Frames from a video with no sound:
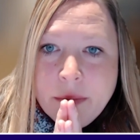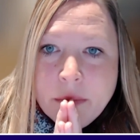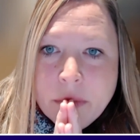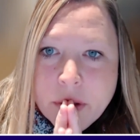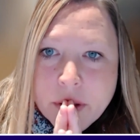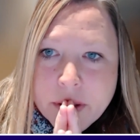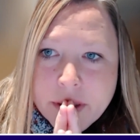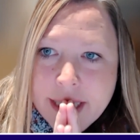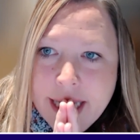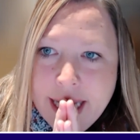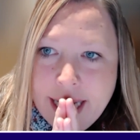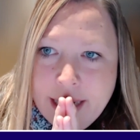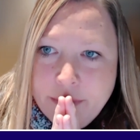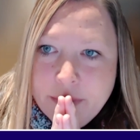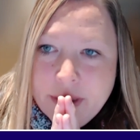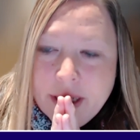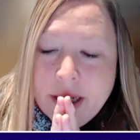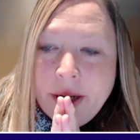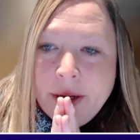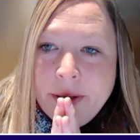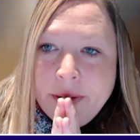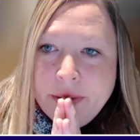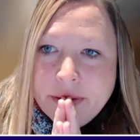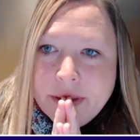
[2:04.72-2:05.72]
or
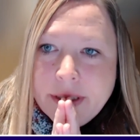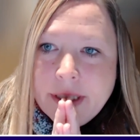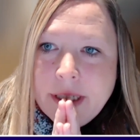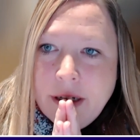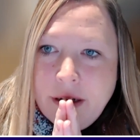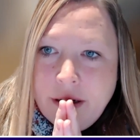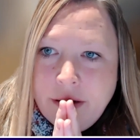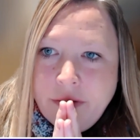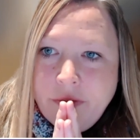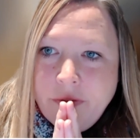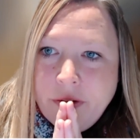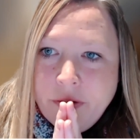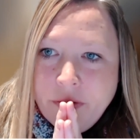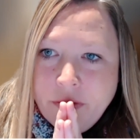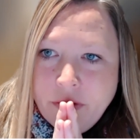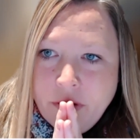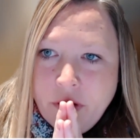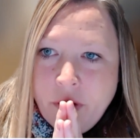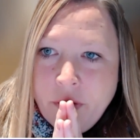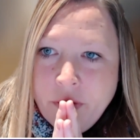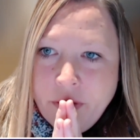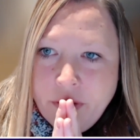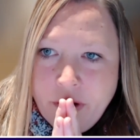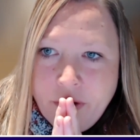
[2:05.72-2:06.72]
scapegoat staff
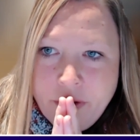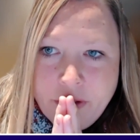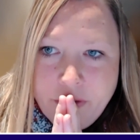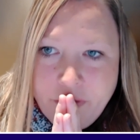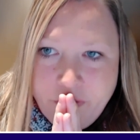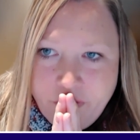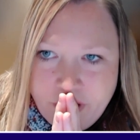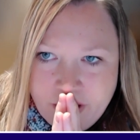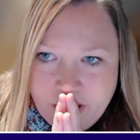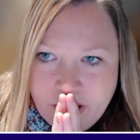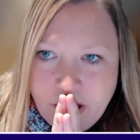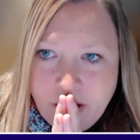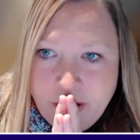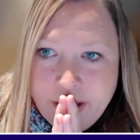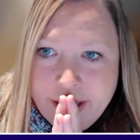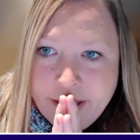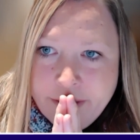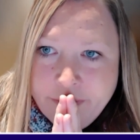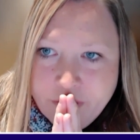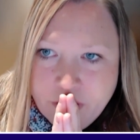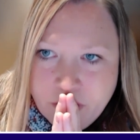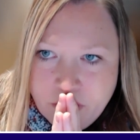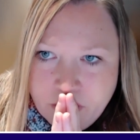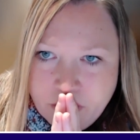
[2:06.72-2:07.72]
on the front line,
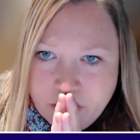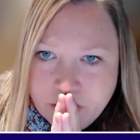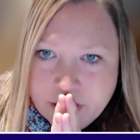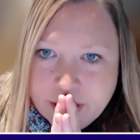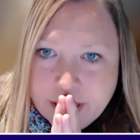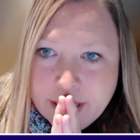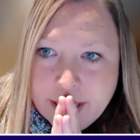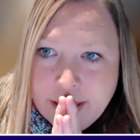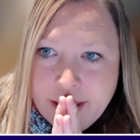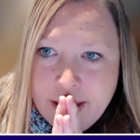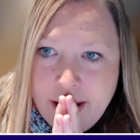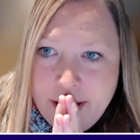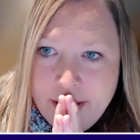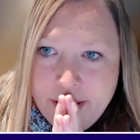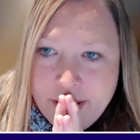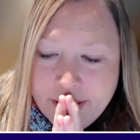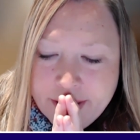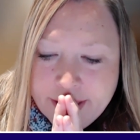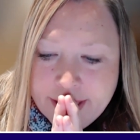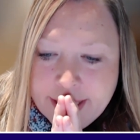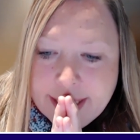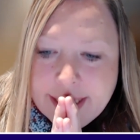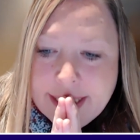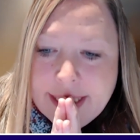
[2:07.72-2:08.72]
of course, and
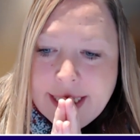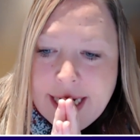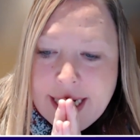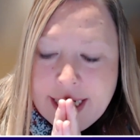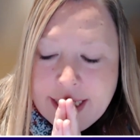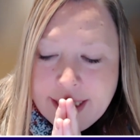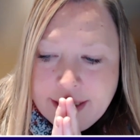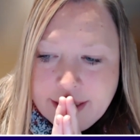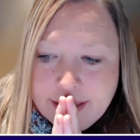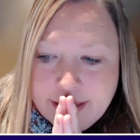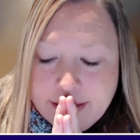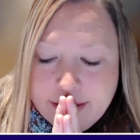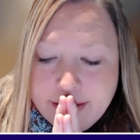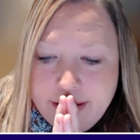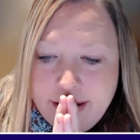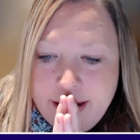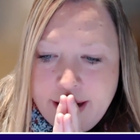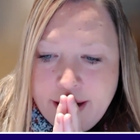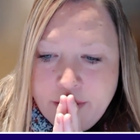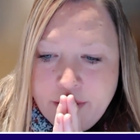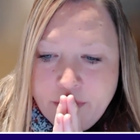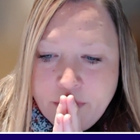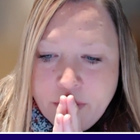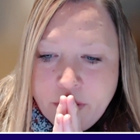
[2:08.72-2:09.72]
understand
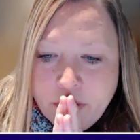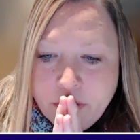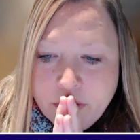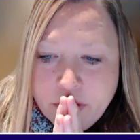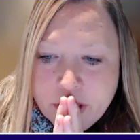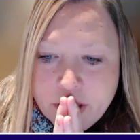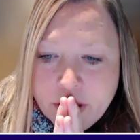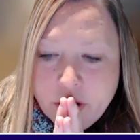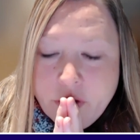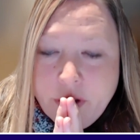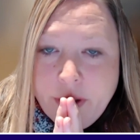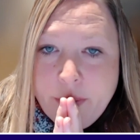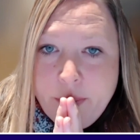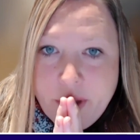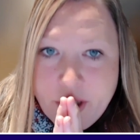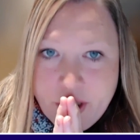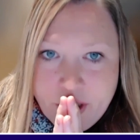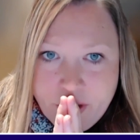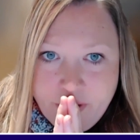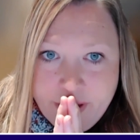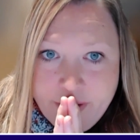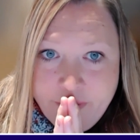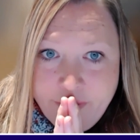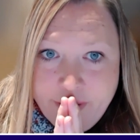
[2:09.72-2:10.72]
all the
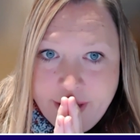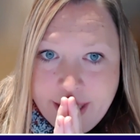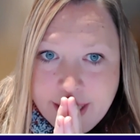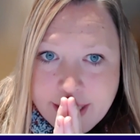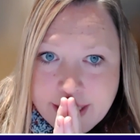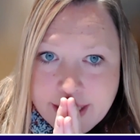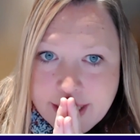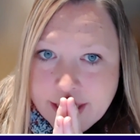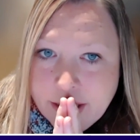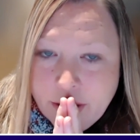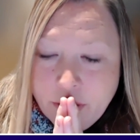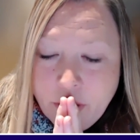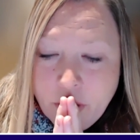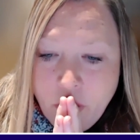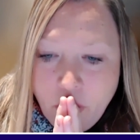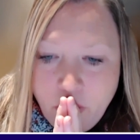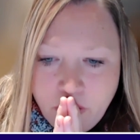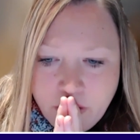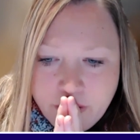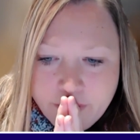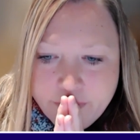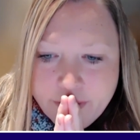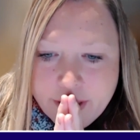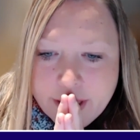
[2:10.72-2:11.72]
contributory factors and
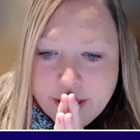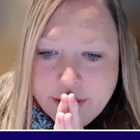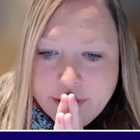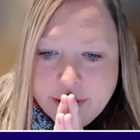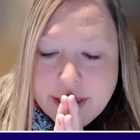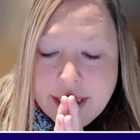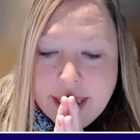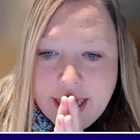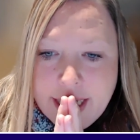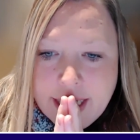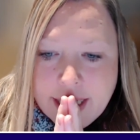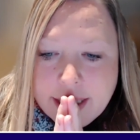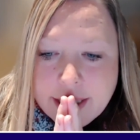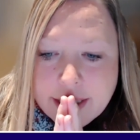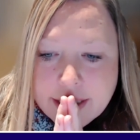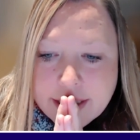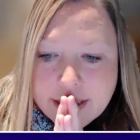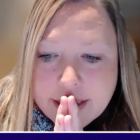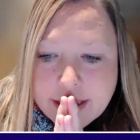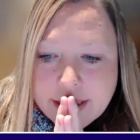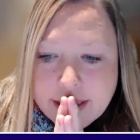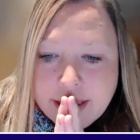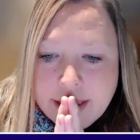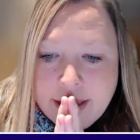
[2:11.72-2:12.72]
all of those
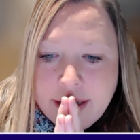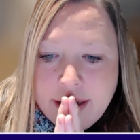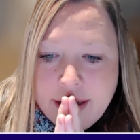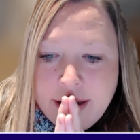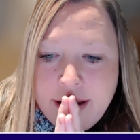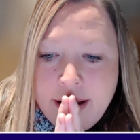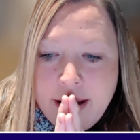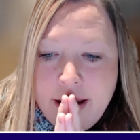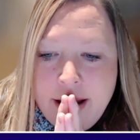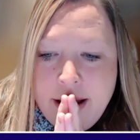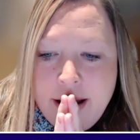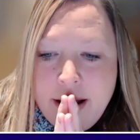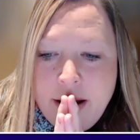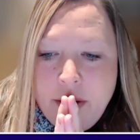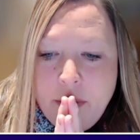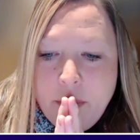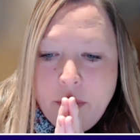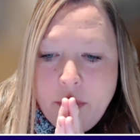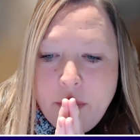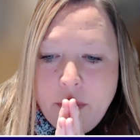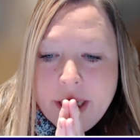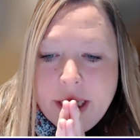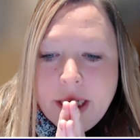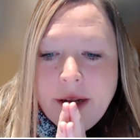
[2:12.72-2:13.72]
things.
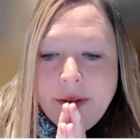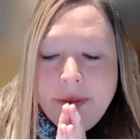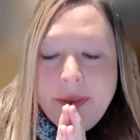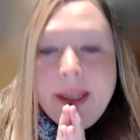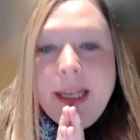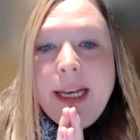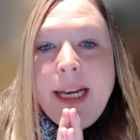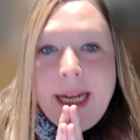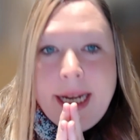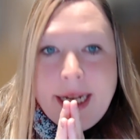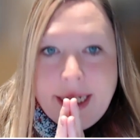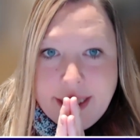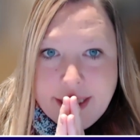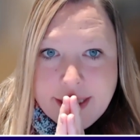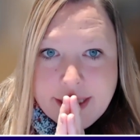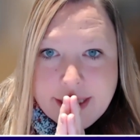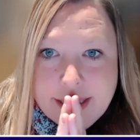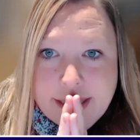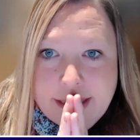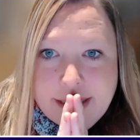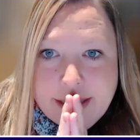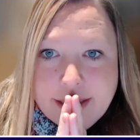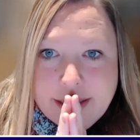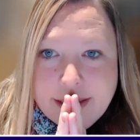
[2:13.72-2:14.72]
But
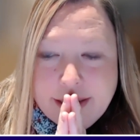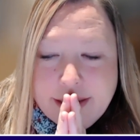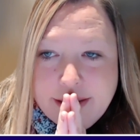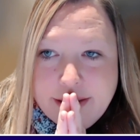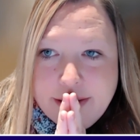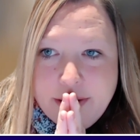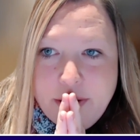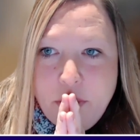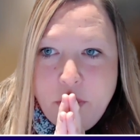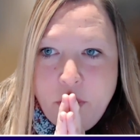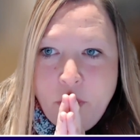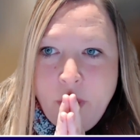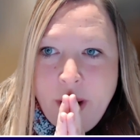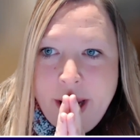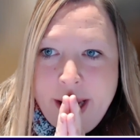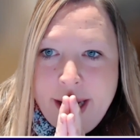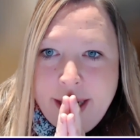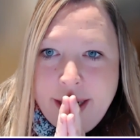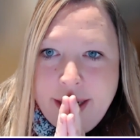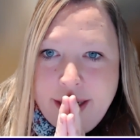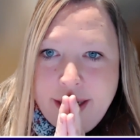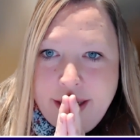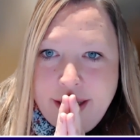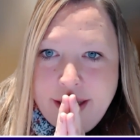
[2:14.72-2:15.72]
nonetheless,
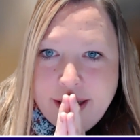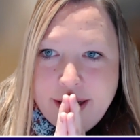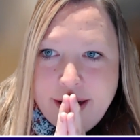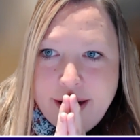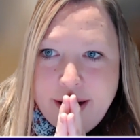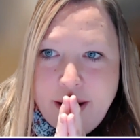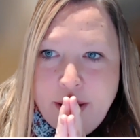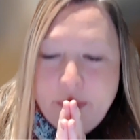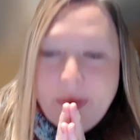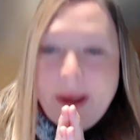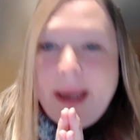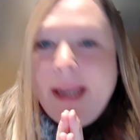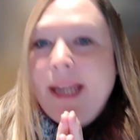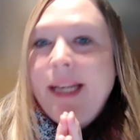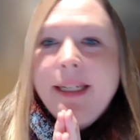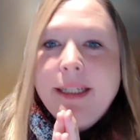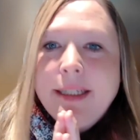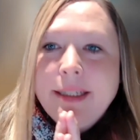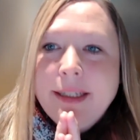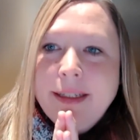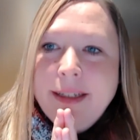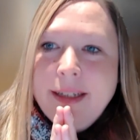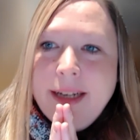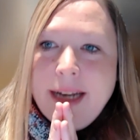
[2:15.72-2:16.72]
when a
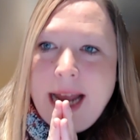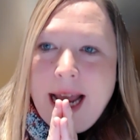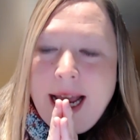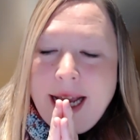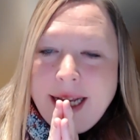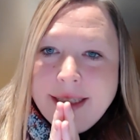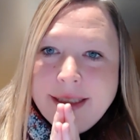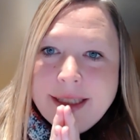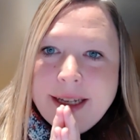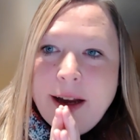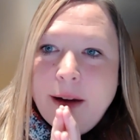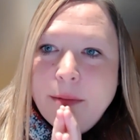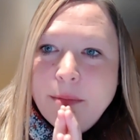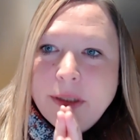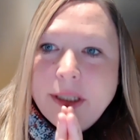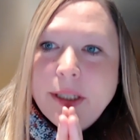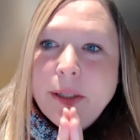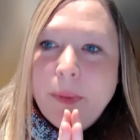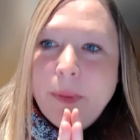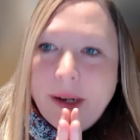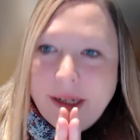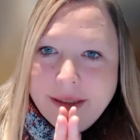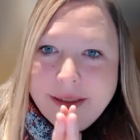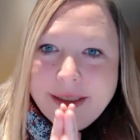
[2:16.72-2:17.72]
patient has come
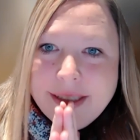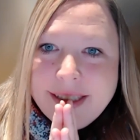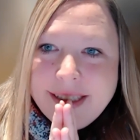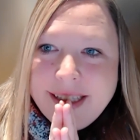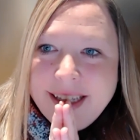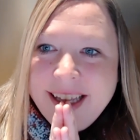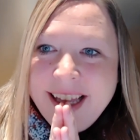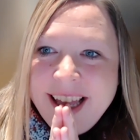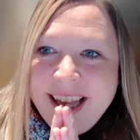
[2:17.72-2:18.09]
to us